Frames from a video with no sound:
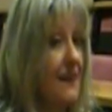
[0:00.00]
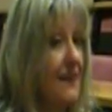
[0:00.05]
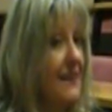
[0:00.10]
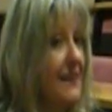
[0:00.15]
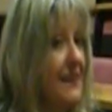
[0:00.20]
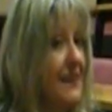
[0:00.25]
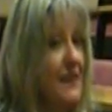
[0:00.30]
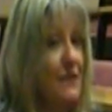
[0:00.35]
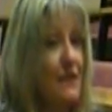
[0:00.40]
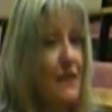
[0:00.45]

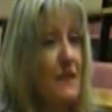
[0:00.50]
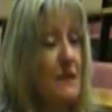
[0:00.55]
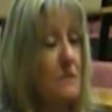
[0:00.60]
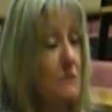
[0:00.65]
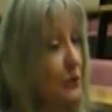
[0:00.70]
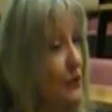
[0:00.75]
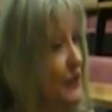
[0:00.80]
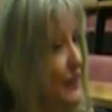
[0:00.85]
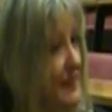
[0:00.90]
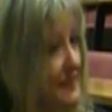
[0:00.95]
live in the
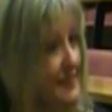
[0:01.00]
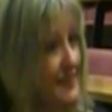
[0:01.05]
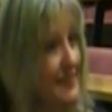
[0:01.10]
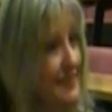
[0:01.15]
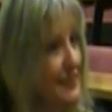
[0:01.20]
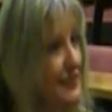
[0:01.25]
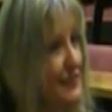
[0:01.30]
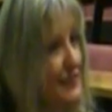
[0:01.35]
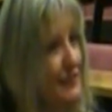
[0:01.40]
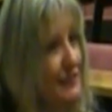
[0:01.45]
more or less
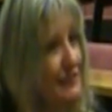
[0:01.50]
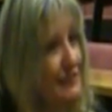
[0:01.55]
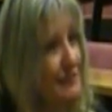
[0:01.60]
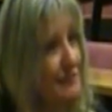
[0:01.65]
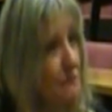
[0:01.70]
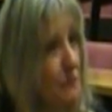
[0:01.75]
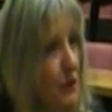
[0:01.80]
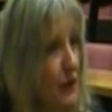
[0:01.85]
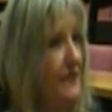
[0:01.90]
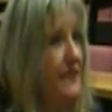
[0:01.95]
eternal
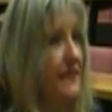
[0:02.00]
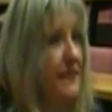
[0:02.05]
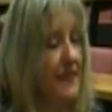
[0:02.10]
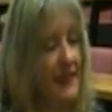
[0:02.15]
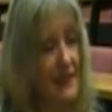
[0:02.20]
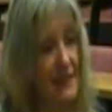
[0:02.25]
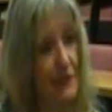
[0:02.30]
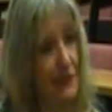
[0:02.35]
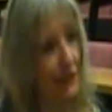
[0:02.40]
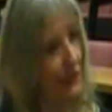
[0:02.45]
present.
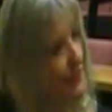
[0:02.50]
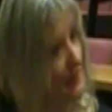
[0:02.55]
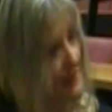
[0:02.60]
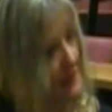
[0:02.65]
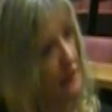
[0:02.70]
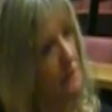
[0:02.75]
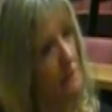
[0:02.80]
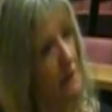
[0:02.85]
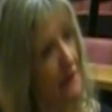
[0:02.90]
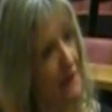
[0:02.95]
They don't
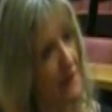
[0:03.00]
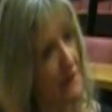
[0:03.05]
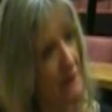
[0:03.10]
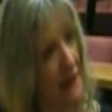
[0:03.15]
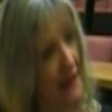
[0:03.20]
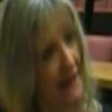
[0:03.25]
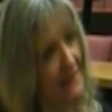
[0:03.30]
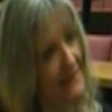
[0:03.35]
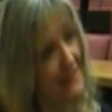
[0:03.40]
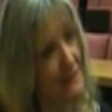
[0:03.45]
think about the
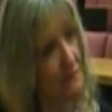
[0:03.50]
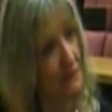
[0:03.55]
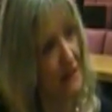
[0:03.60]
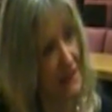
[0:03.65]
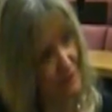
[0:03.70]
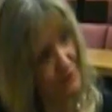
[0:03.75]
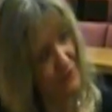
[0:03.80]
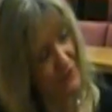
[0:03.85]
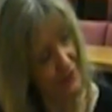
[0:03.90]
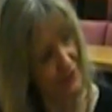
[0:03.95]
past and
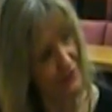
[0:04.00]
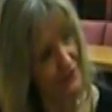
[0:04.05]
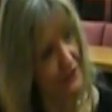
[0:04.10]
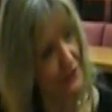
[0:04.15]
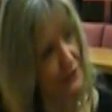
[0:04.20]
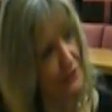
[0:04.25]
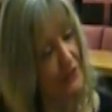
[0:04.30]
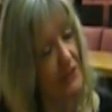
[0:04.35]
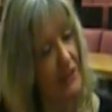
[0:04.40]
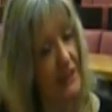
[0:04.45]
plan for the
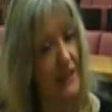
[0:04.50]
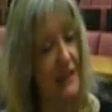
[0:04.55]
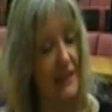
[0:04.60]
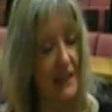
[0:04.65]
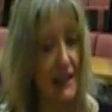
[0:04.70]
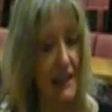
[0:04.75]
future.